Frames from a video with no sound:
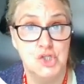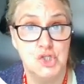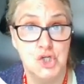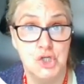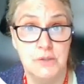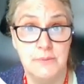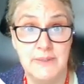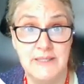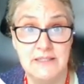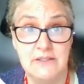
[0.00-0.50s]

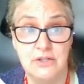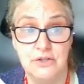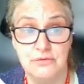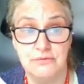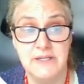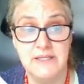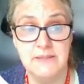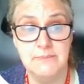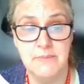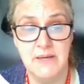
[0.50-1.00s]
Maybe
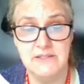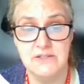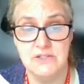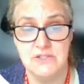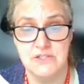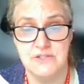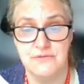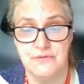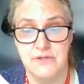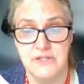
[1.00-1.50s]
it's
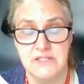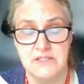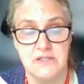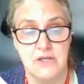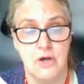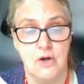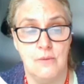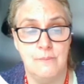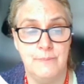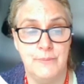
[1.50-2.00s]

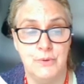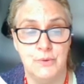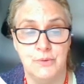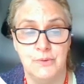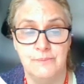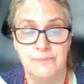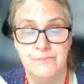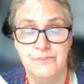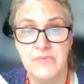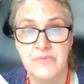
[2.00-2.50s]
3,000
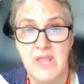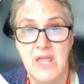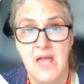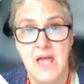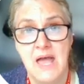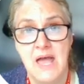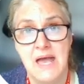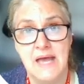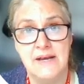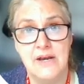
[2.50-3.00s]
words in
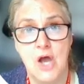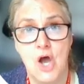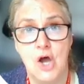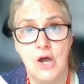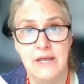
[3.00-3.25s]
length,